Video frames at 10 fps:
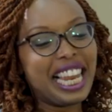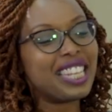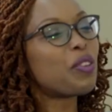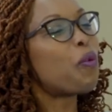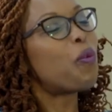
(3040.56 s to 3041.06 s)

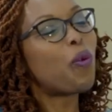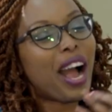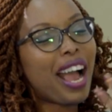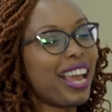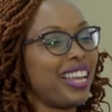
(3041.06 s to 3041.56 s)
us
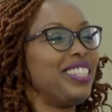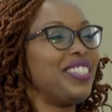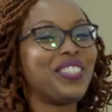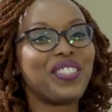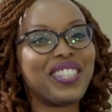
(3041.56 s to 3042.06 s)
why
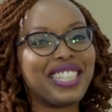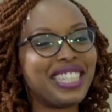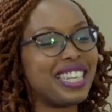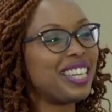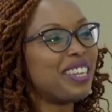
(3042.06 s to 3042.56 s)

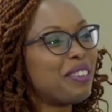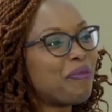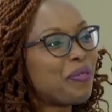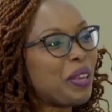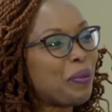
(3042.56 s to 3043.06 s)
should
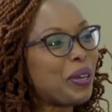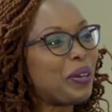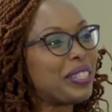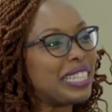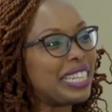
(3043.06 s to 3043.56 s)
we
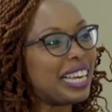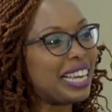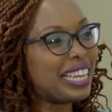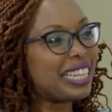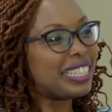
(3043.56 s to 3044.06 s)

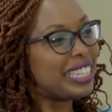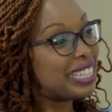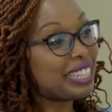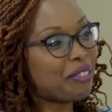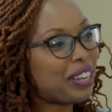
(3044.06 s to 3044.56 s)
consider the
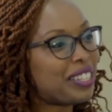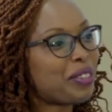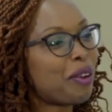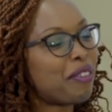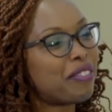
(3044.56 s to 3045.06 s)
East African
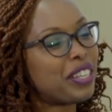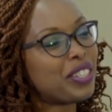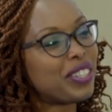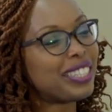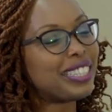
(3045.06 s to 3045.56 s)
School of
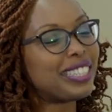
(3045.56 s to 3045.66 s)
Aviation?